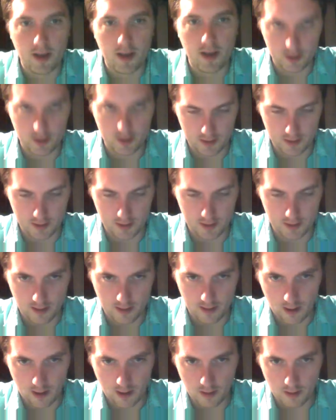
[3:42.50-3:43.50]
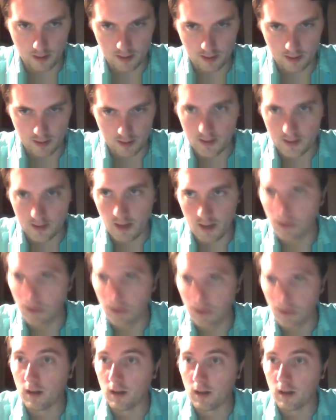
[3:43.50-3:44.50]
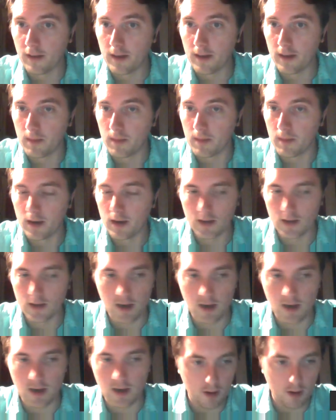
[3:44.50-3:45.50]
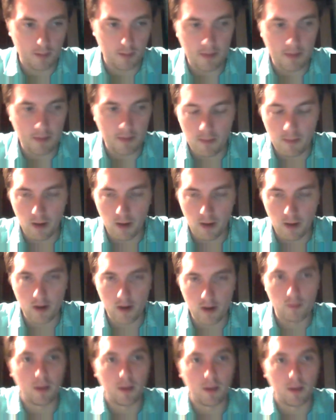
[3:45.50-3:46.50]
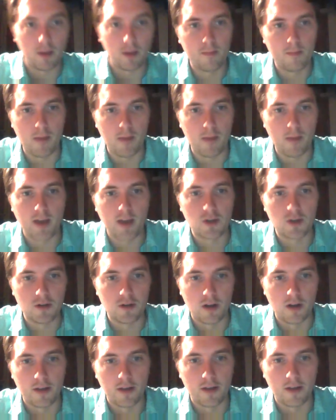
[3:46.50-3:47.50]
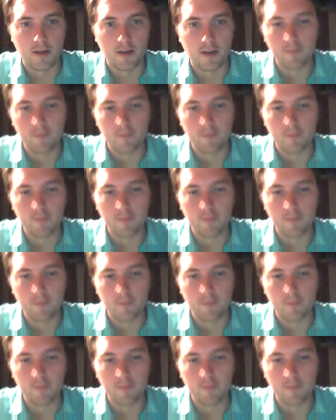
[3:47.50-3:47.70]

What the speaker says: actually snuck into your house and disabled all of that because I didn't want to be bombarded with bastards all night.